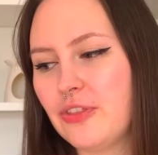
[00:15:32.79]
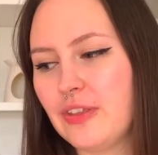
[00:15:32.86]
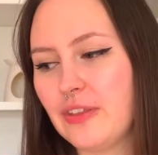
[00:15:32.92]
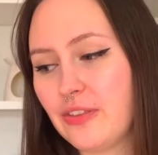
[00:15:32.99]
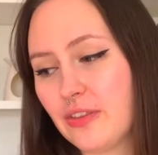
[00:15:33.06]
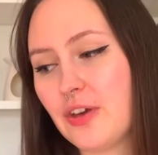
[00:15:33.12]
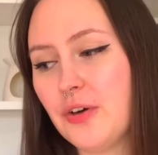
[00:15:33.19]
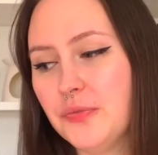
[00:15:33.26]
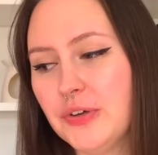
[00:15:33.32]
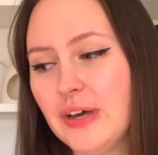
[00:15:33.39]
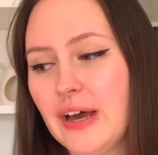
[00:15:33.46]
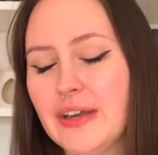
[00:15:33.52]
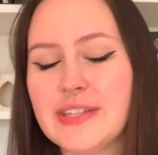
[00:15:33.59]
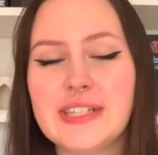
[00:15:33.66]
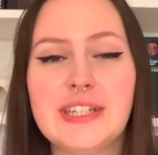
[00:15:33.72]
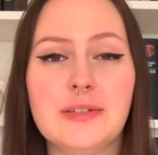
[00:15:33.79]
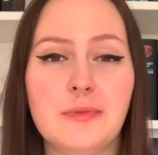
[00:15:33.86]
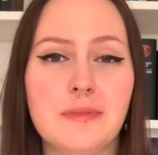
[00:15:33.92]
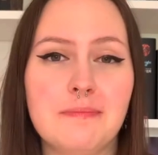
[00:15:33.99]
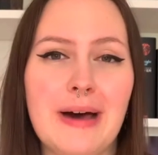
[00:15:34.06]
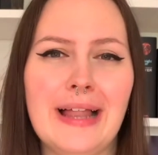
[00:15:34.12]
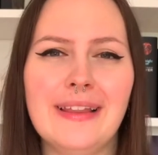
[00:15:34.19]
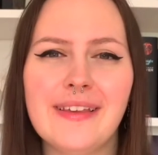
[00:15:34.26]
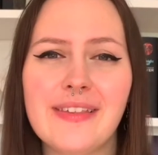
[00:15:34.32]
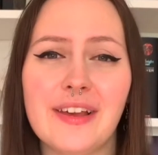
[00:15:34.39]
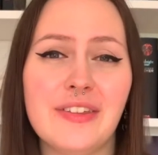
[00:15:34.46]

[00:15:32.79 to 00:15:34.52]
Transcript: this cover as I did with Malice.